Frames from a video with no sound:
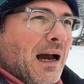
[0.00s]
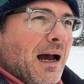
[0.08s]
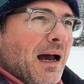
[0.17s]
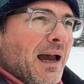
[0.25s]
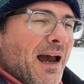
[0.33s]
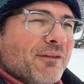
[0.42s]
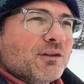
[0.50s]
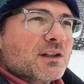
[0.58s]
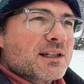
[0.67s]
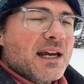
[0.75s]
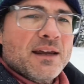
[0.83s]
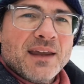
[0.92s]
I have to
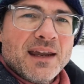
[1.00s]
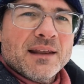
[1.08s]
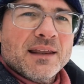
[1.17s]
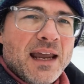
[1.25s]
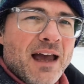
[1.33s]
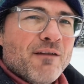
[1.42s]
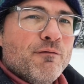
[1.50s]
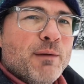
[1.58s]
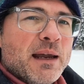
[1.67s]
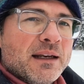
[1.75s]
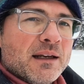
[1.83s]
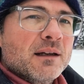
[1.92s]
say, they have
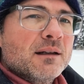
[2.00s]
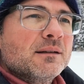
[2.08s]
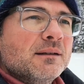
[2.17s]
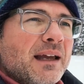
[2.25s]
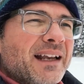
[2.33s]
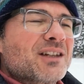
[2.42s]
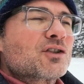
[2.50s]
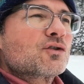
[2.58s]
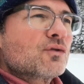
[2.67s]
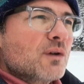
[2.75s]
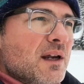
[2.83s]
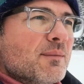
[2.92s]
been
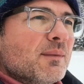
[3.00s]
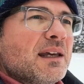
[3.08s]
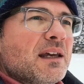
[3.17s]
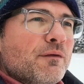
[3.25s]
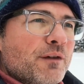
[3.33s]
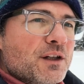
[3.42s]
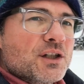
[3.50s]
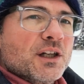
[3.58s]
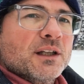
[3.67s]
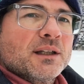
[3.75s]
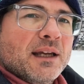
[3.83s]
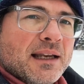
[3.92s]
extremely
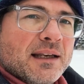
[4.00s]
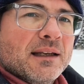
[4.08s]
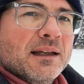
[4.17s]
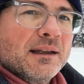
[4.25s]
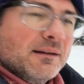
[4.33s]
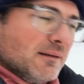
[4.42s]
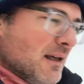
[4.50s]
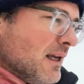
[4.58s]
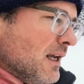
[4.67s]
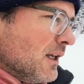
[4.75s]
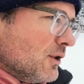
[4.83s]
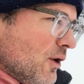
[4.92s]
efficient in...
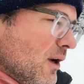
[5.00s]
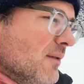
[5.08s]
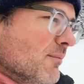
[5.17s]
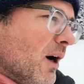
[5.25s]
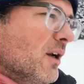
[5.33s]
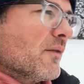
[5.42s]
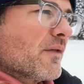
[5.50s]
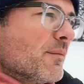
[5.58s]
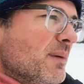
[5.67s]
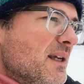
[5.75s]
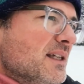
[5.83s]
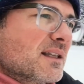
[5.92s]
During Mark of the
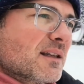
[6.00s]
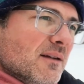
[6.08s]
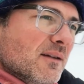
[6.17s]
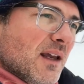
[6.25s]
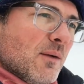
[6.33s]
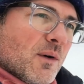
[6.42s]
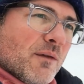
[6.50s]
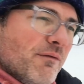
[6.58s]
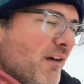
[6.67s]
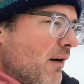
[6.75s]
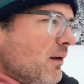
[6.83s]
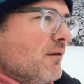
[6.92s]
Beast, they were
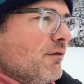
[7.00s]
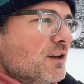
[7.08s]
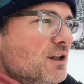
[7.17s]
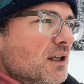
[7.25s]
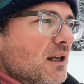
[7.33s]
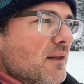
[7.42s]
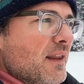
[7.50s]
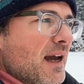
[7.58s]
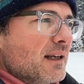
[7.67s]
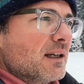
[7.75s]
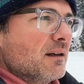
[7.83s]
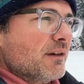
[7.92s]
very efficient in
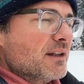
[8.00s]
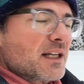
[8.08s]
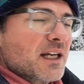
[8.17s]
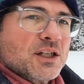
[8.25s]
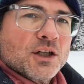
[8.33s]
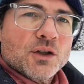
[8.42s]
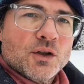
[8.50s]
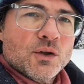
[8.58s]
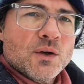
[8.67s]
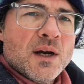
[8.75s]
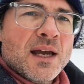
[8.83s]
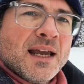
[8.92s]
that investigation
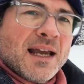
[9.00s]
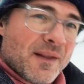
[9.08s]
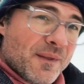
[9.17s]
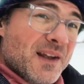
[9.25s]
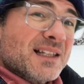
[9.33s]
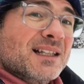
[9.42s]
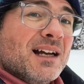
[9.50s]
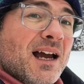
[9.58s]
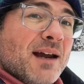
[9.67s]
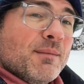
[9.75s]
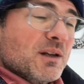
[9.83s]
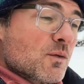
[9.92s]
too. And this
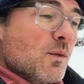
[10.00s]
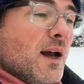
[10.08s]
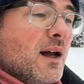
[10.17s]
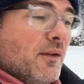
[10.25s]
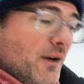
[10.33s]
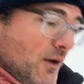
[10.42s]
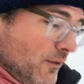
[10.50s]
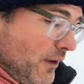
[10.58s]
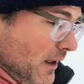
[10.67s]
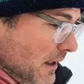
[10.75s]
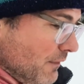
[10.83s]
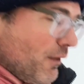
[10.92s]
time as well, they're
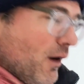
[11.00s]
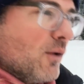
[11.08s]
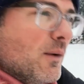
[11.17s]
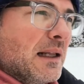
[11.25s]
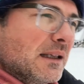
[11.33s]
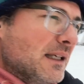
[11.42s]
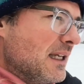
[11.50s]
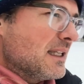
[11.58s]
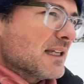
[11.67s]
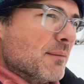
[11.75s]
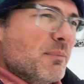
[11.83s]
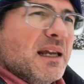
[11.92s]
really following
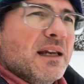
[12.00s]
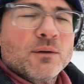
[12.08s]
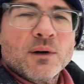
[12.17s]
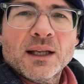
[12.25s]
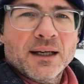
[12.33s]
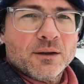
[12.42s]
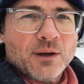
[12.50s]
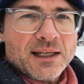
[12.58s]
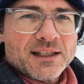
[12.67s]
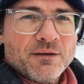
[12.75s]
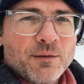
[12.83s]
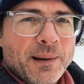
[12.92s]
leads and being really
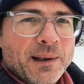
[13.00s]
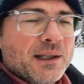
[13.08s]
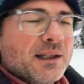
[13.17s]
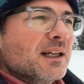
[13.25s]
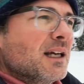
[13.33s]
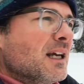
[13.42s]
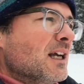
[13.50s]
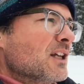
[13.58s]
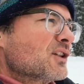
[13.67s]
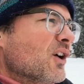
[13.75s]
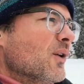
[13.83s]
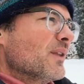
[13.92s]
aggressive about it.
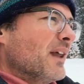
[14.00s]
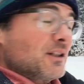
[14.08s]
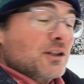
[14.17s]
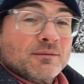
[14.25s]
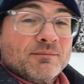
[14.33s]
So that's